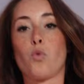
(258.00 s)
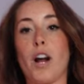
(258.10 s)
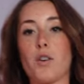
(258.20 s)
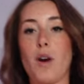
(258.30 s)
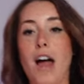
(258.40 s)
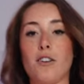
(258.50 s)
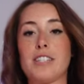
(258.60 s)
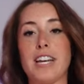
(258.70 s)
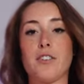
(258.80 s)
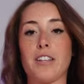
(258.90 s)
run
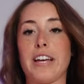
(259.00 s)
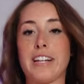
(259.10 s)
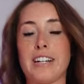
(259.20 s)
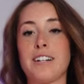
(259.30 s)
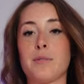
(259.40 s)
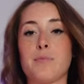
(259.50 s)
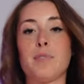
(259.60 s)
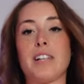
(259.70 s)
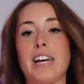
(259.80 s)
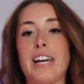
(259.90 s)
around in or like
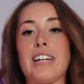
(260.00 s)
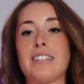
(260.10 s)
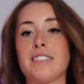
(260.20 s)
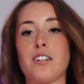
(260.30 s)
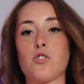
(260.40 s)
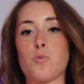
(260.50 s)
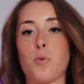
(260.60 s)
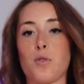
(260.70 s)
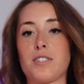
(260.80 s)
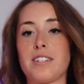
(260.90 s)
play a
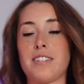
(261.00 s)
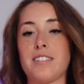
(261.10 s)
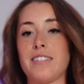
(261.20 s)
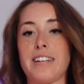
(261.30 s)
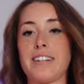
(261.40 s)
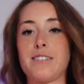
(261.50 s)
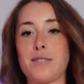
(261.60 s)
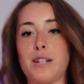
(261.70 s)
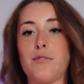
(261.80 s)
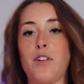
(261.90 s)
sport, like
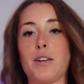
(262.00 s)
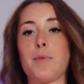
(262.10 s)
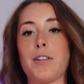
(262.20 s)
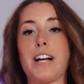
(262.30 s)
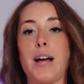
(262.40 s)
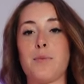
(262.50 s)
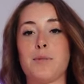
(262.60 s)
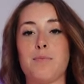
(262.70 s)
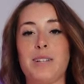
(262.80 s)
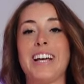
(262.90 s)
sand volleyball, like I
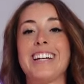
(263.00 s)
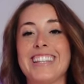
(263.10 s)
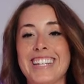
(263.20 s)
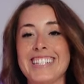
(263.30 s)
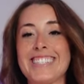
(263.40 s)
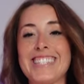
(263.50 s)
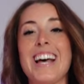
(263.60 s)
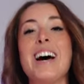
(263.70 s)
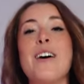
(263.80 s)
would play in this.